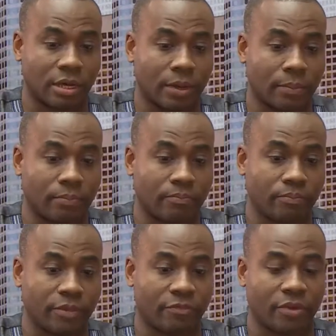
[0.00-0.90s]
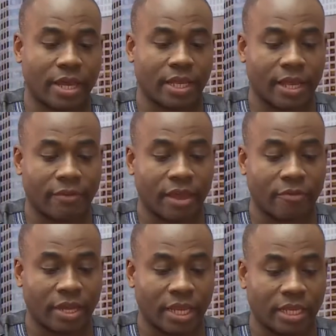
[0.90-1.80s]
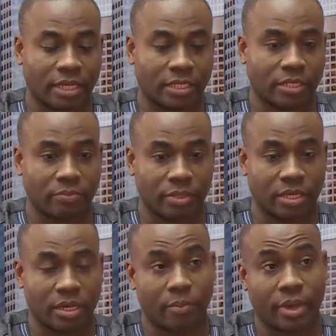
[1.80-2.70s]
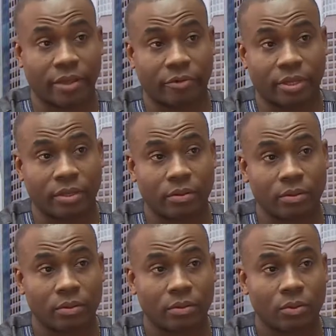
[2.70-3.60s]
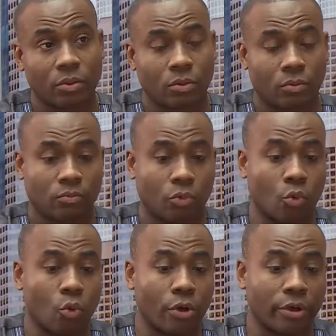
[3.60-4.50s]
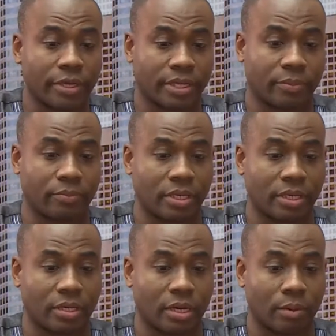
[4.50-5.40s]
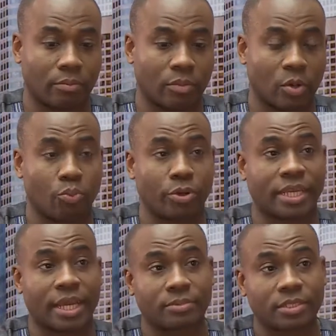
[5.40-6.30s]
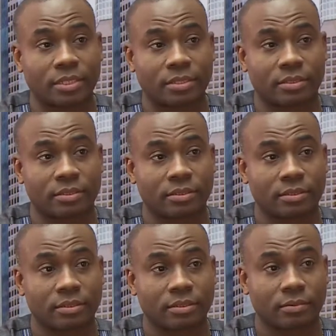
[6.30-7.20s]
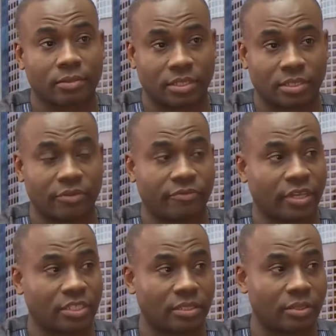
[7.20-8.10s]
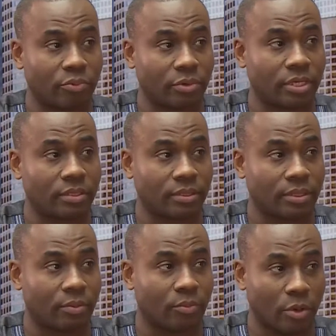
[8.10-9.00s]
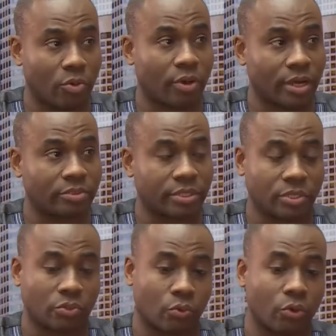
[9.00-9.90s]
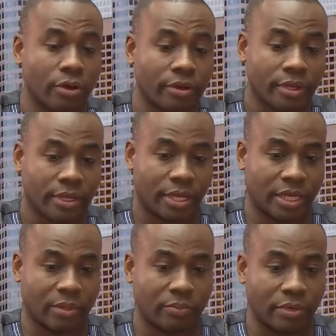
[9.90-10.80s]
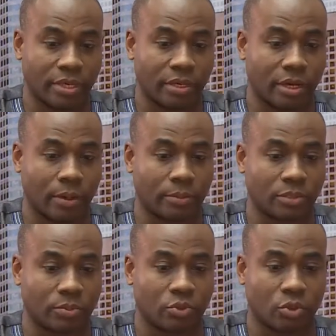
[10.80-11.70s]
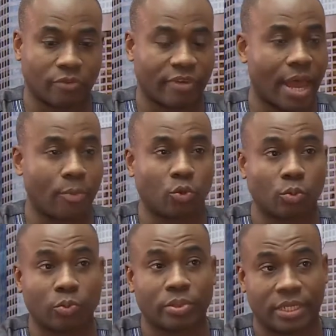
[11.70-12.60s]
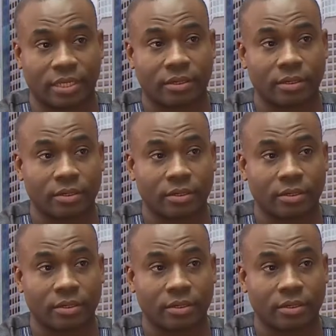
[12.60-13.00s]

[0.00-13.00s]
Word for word: um, if you had a have a headache, it can be a migraine, or it can be um, a brain abscess which is an infection in the brain that may require drainage, or it can be um, some sort of abnormal bleeding.